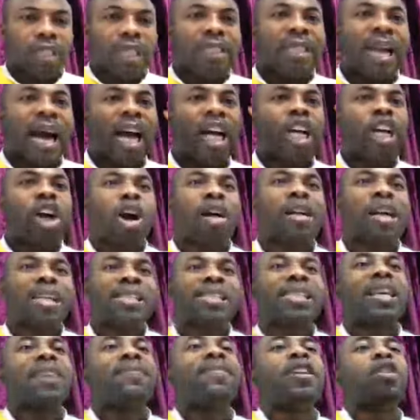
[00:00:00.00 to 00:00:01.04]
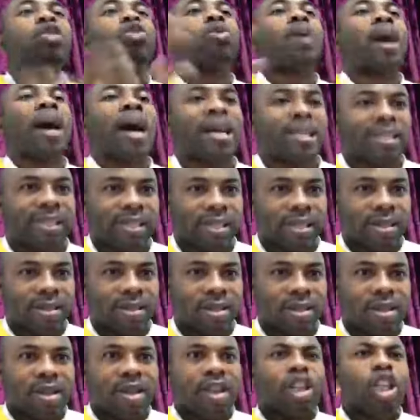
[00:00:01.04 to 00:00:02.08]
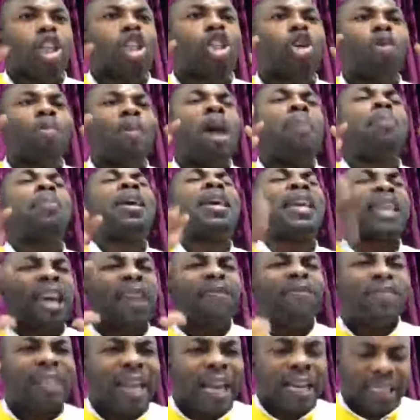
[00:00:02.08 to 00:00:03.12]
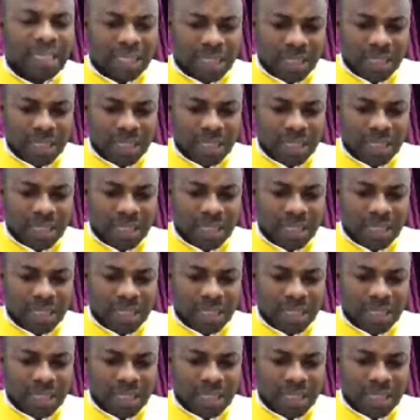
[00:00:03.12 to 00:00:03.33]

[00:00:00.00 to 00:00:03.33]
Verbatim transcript: that God has given to us. You may be gifted,